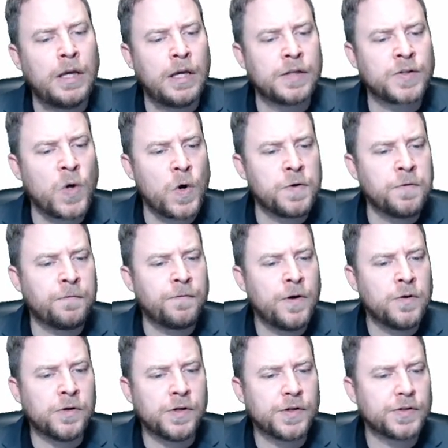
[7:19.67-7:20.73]
It's hard to
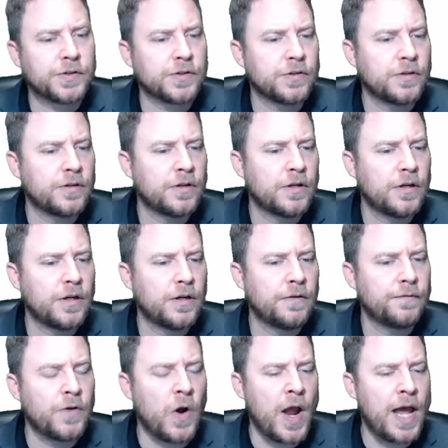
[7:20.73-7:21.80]
focus.
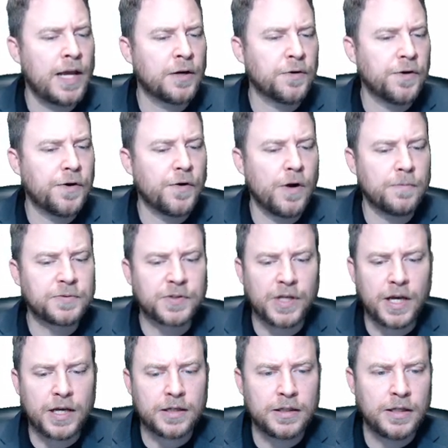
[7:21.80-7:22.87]
If you're angry or
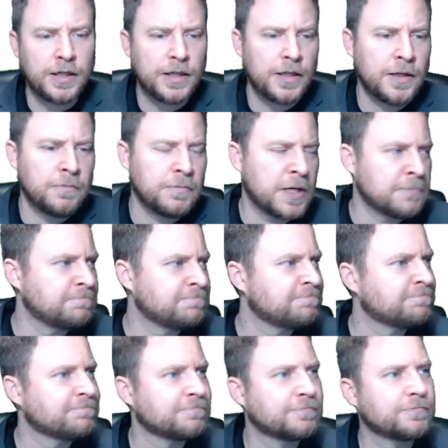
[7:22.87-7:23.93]
upset, I mean,
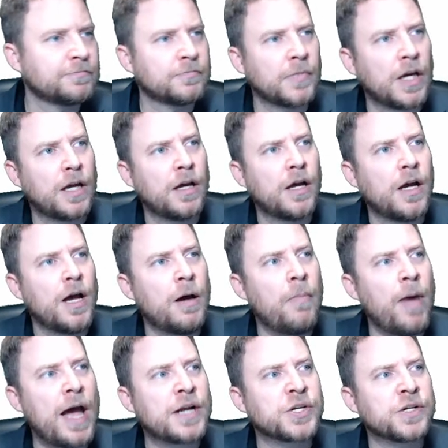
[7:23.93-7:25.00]

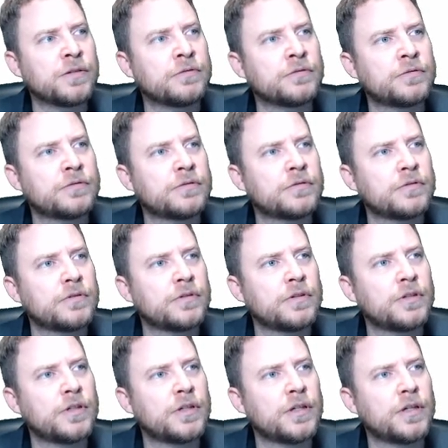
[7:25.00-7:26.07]
imagine
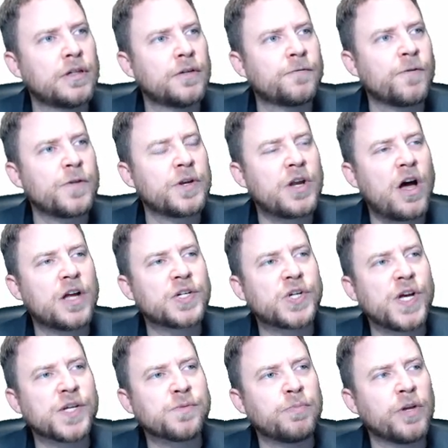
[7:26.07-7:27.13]
for the
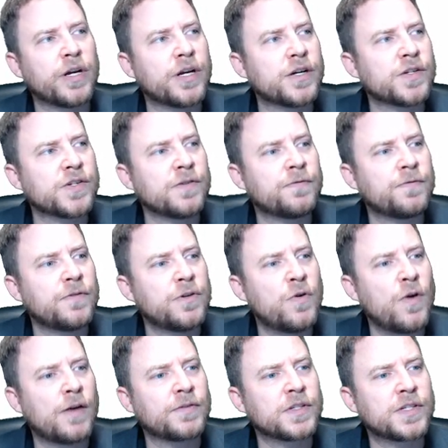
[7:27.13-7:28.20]
non-chess players, if you
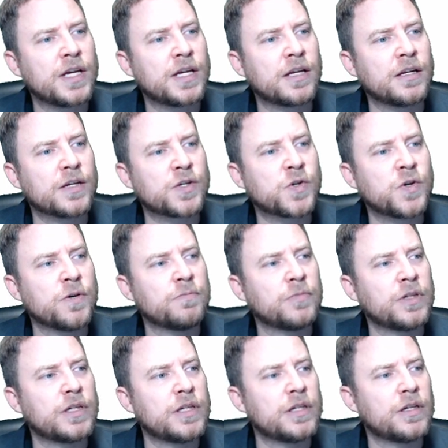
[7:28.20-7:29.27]
have to take an
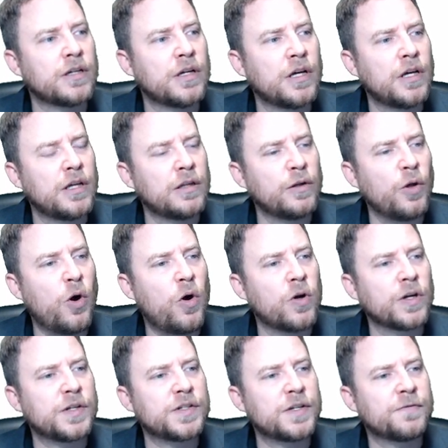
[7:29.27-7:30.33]
extremely long
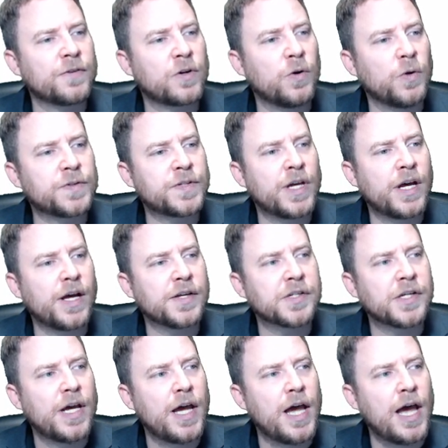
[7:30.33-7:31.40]
and difficult
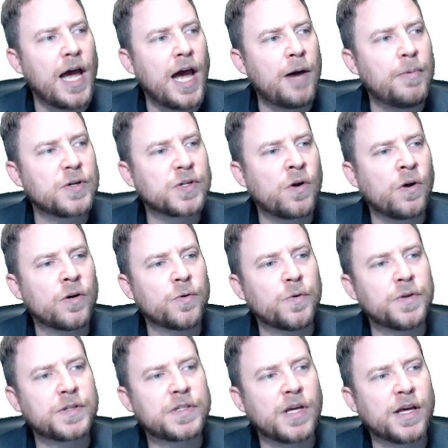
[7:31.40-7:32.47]
test, how much harder
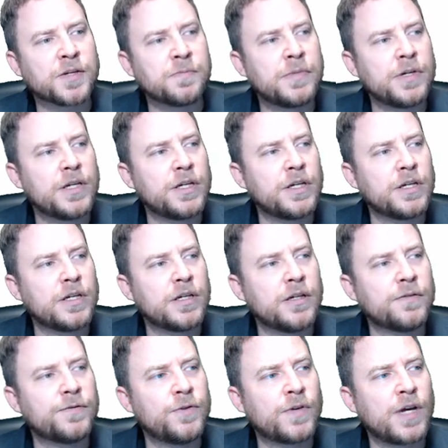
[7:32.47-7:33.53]
would the test be
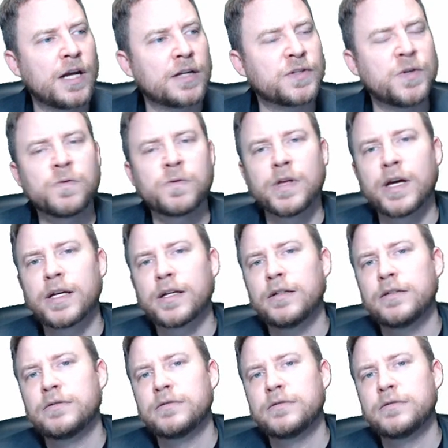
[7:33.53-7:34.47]
if you've got a toothache?